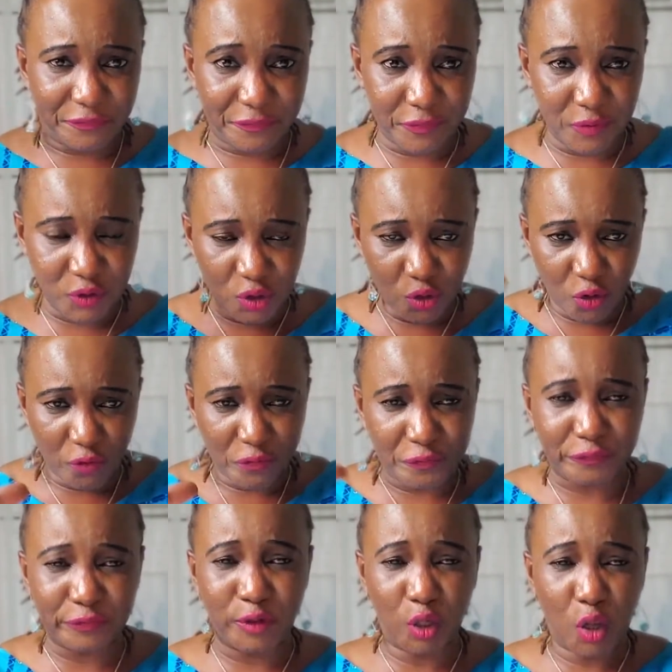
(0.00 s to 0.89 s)
you know,
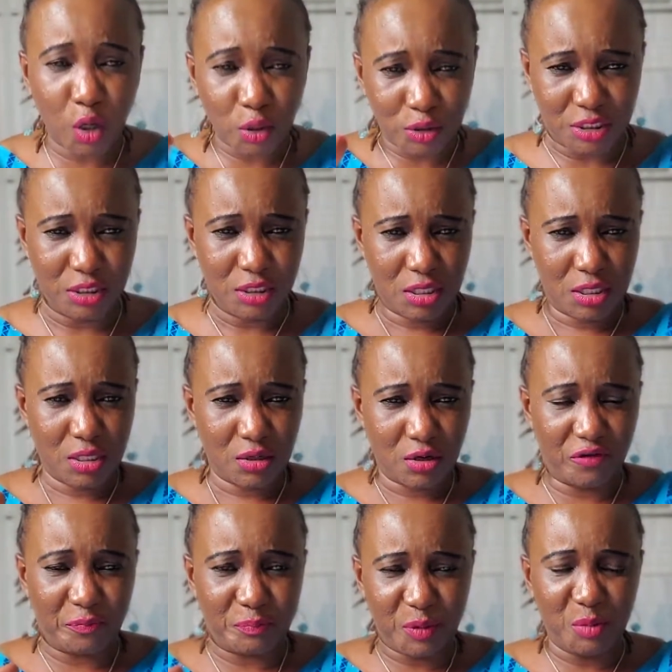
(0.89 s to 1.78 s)
flood
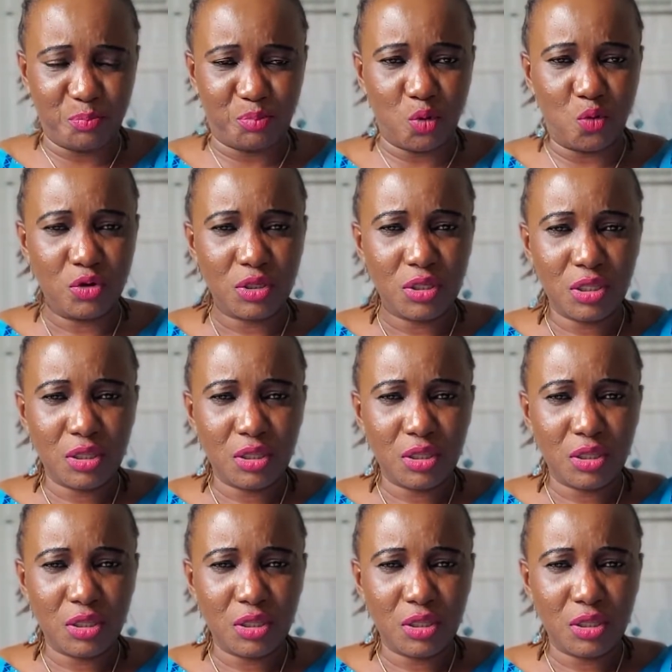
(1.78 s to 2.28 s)
of people.